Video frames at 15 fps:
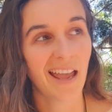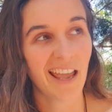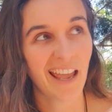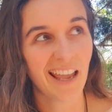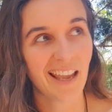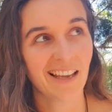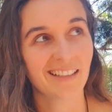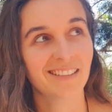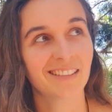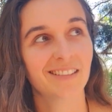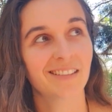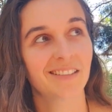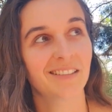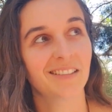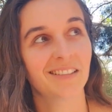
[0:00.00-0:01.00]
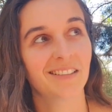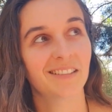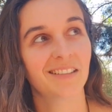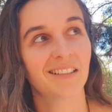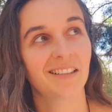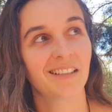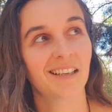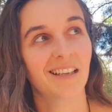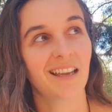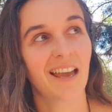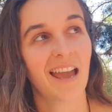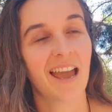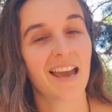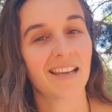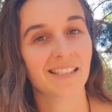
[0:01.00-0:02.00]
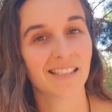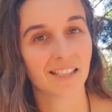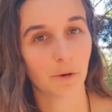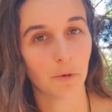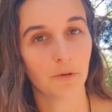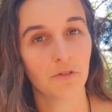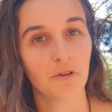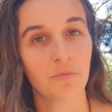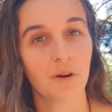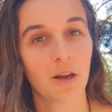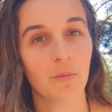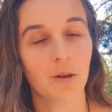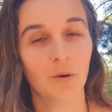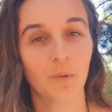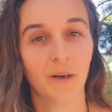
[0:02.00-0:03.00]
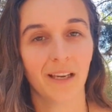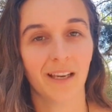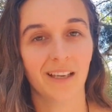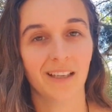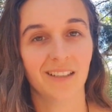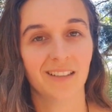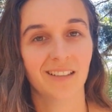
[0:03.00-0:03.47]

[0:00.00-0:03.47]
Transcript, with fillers: And as some of you may be aware,